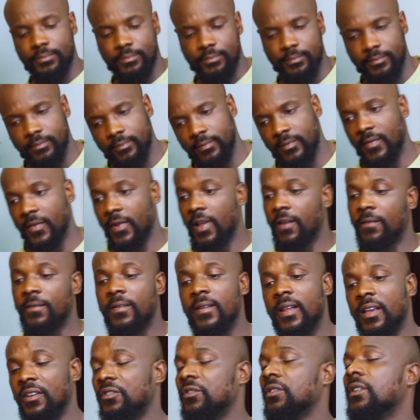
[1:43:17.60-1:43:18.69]
I feel
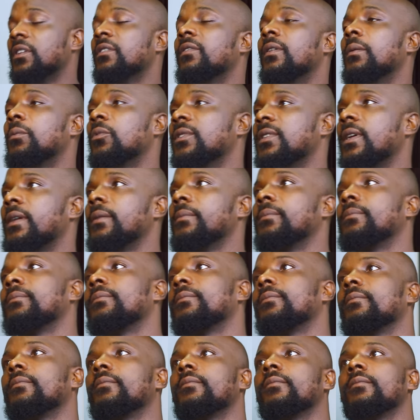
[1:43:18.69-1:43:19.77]
like you should give her more time.
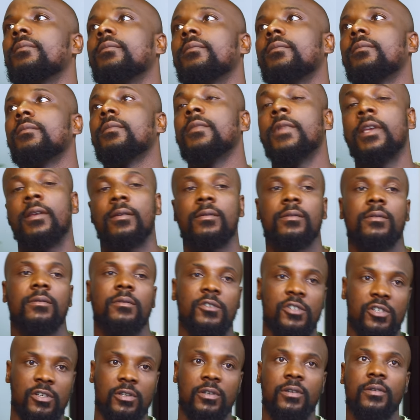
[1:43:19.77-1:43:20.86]
Yes,
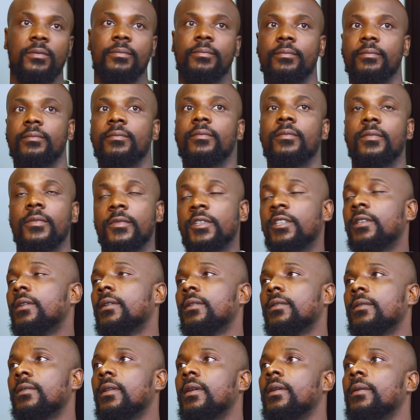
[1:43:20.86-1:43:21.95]
she
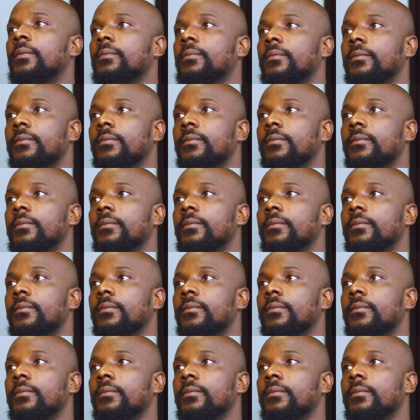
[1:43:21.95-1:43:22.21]
needs time.